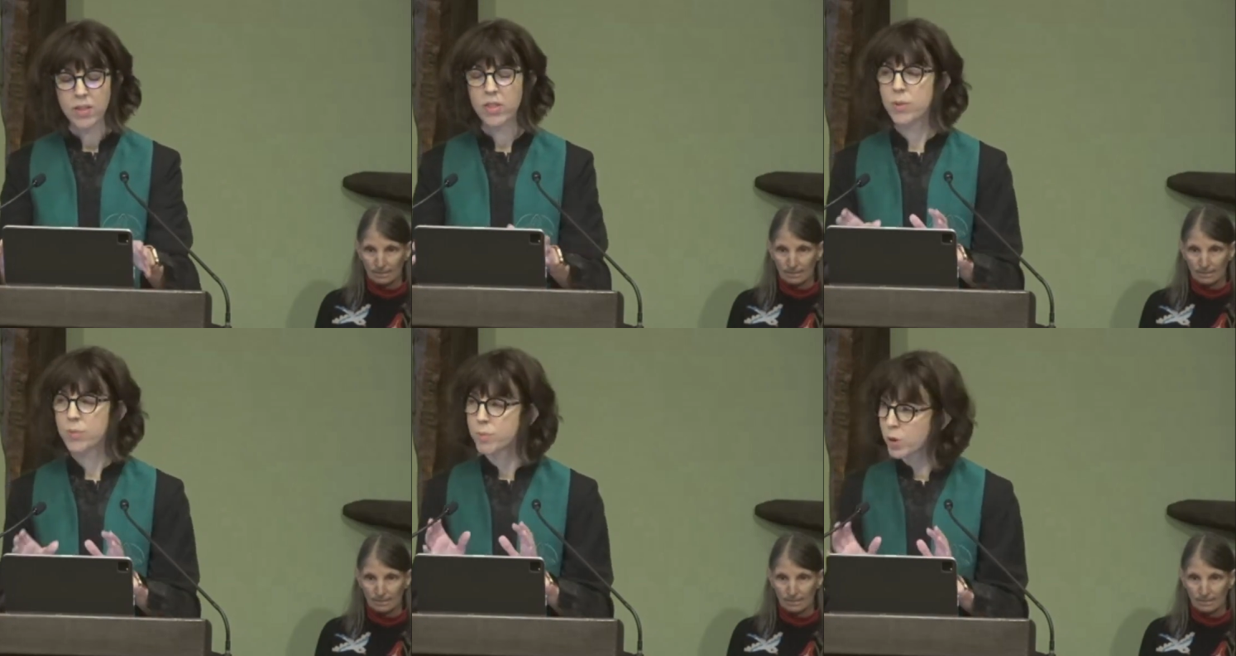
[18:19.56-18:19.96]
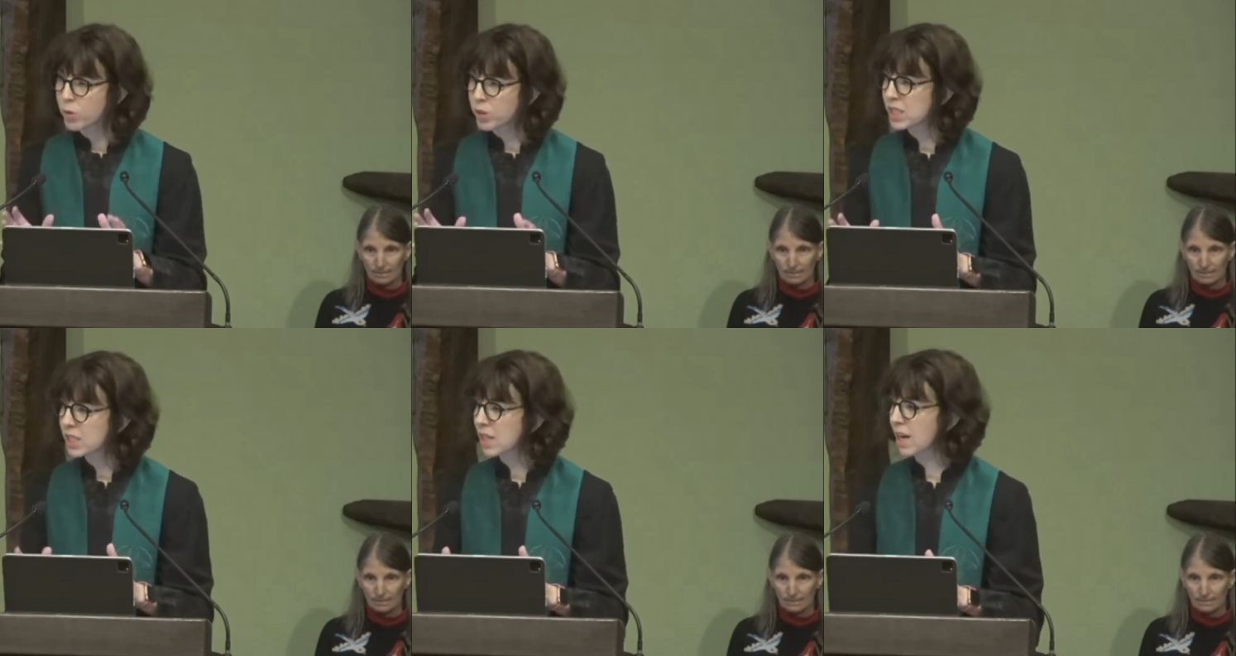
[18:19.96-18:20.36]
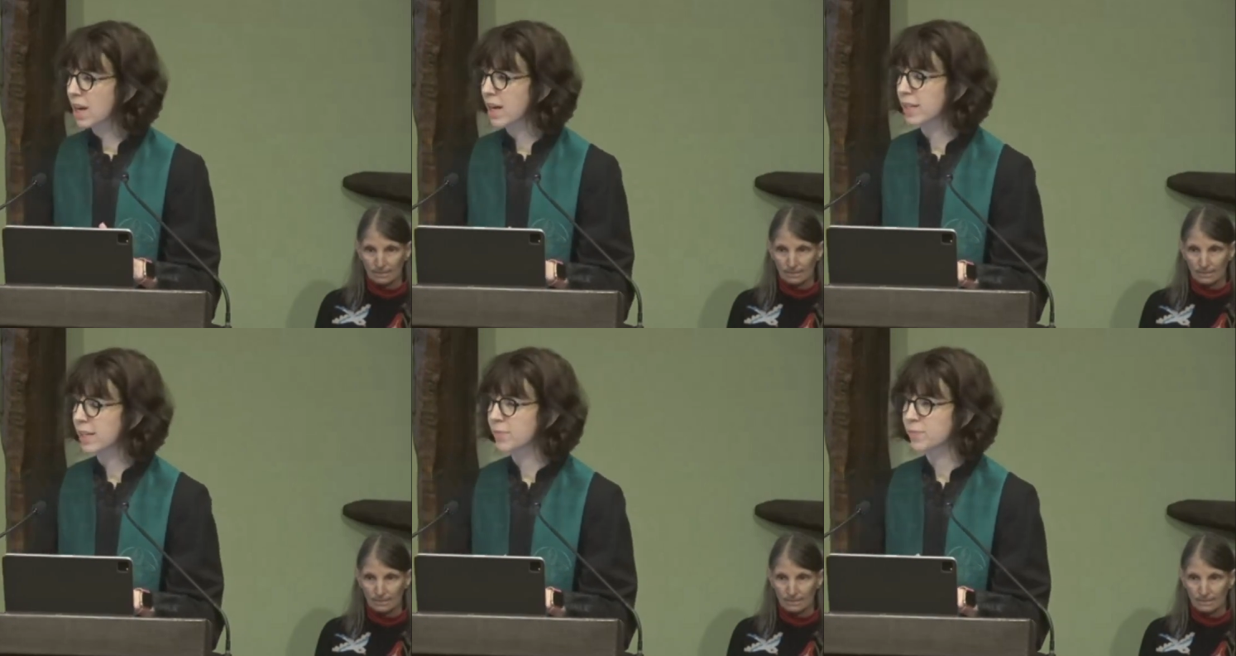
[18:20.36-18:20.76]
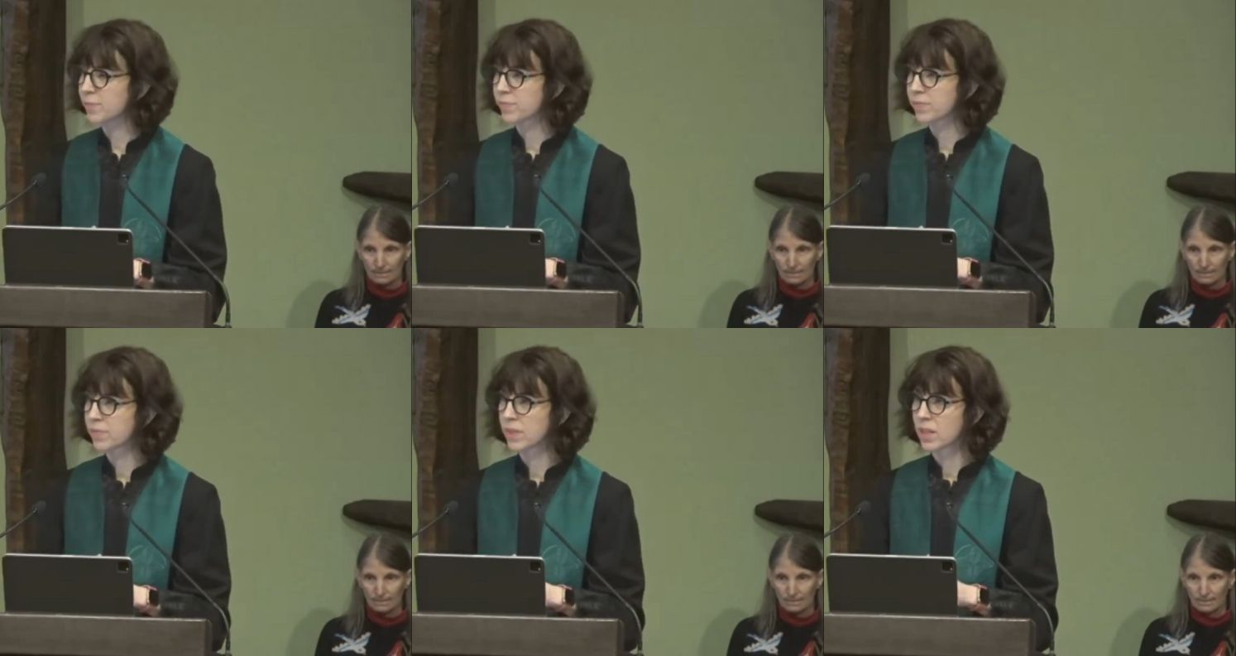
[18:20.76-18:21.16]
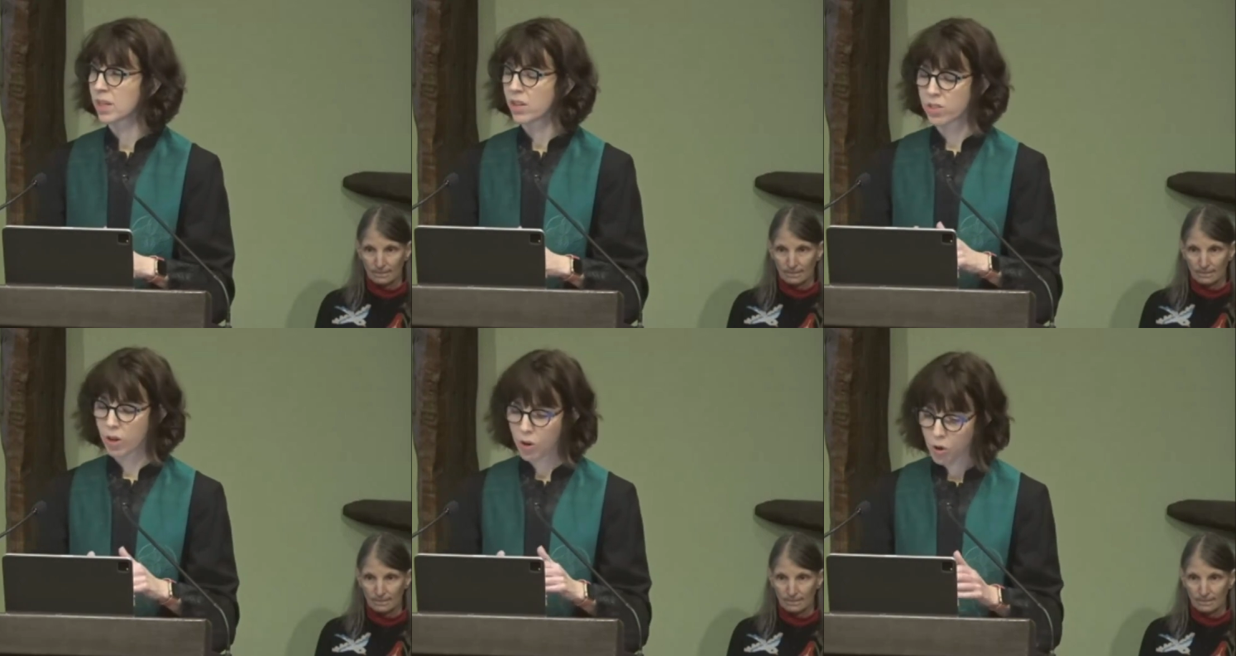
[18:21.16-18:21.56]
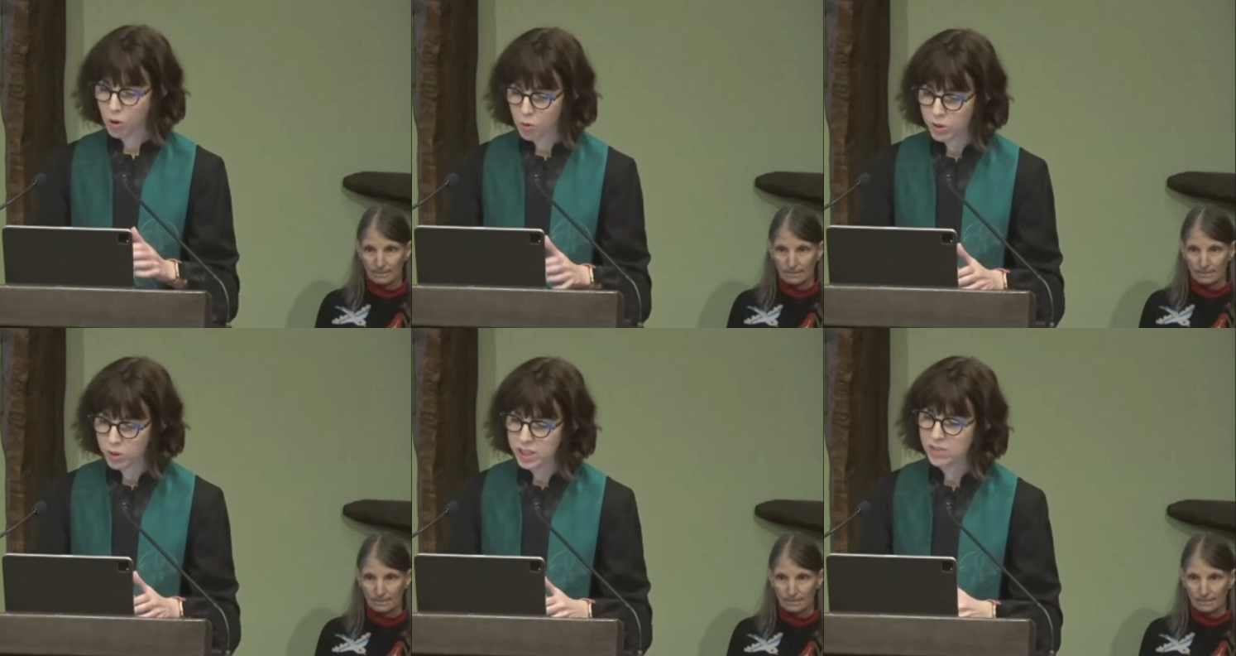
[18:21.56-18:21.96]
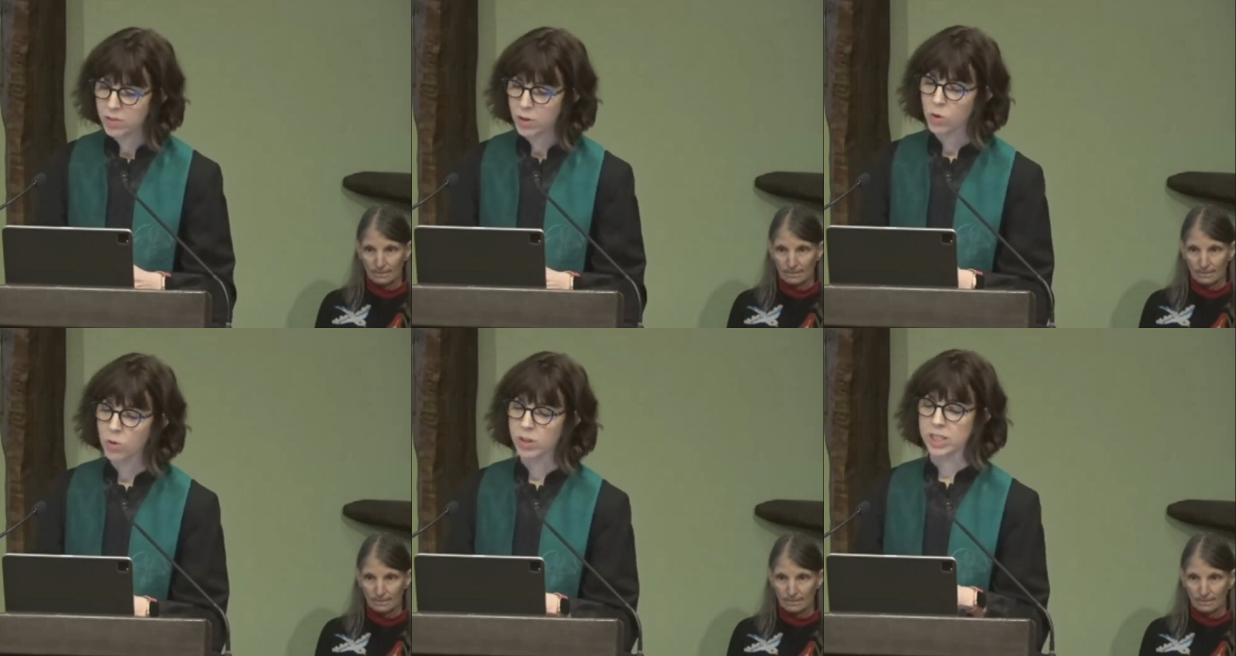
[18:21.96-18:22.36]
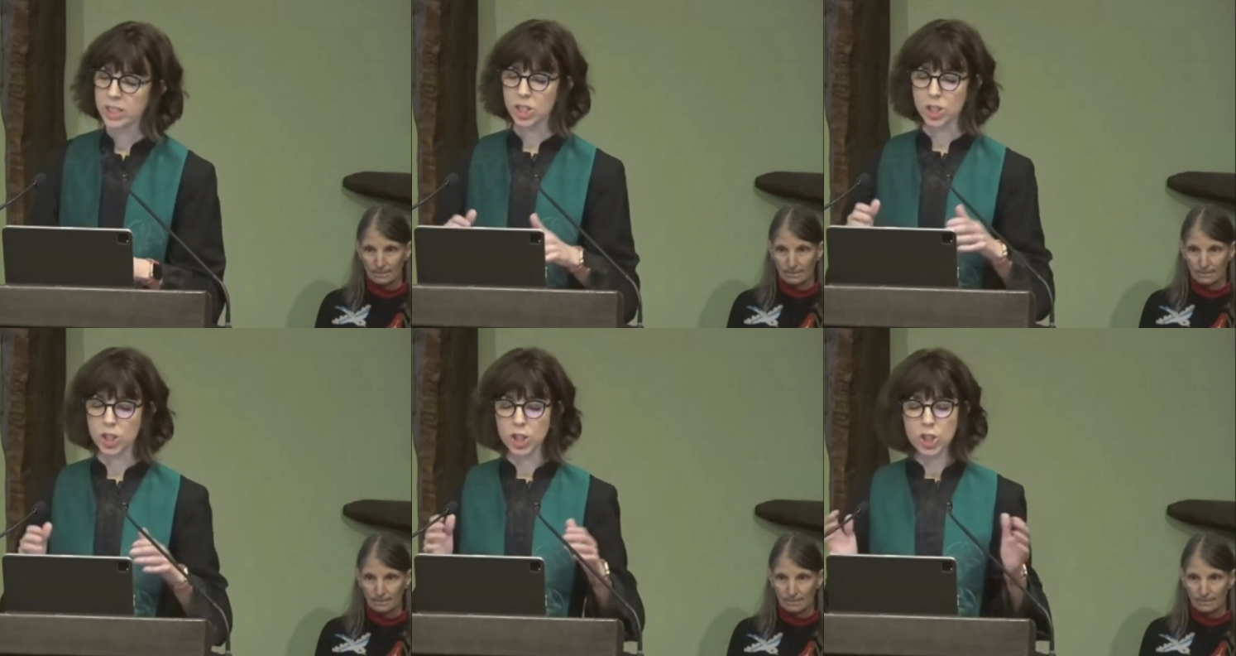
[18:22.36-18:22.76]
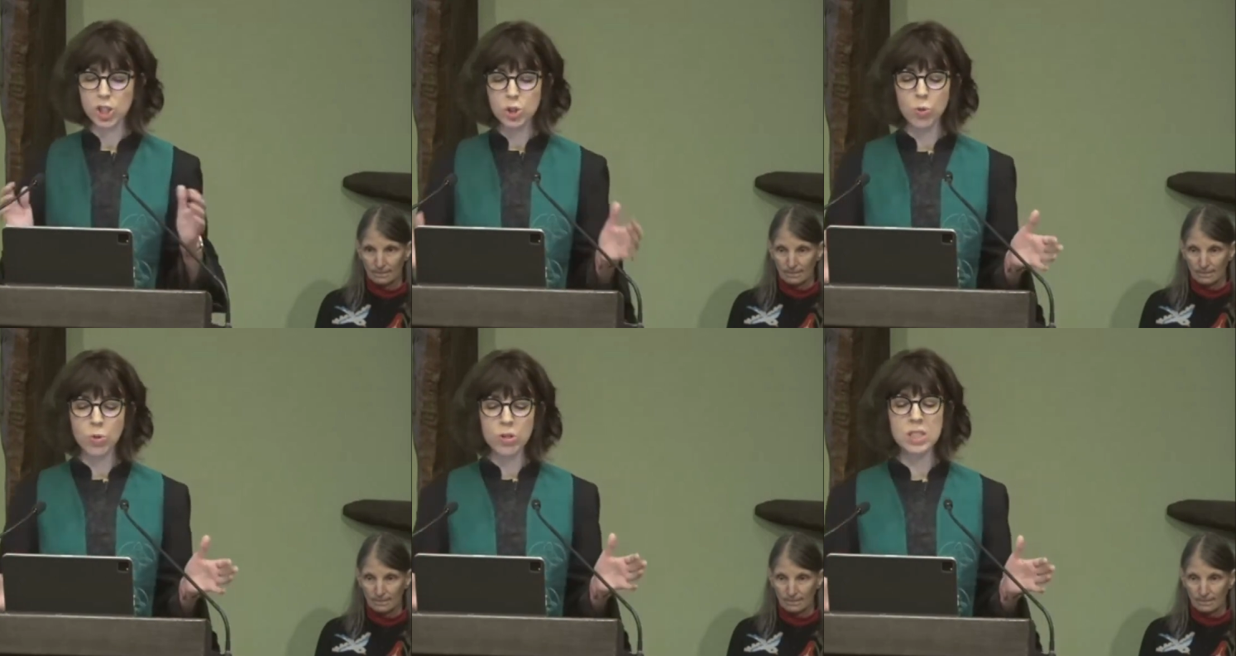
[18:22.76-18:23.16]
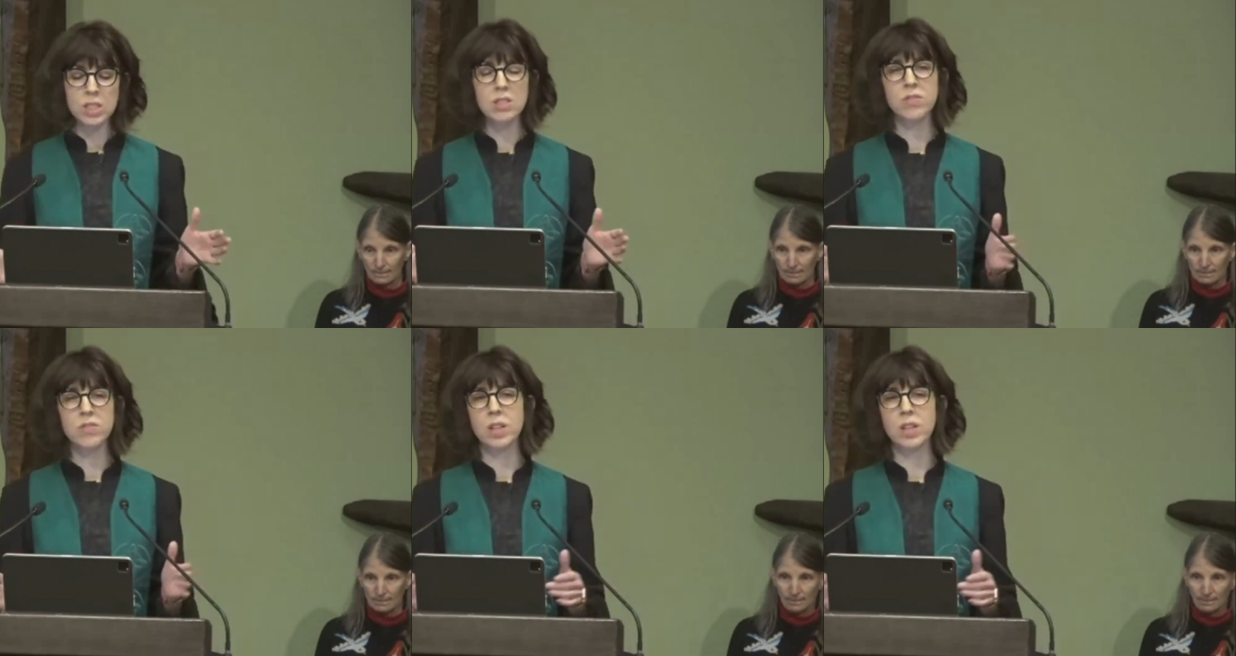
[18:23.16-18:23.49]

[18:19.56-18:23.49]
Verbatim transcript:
Speaker 1: The Most High, the Holy of Holies, the source of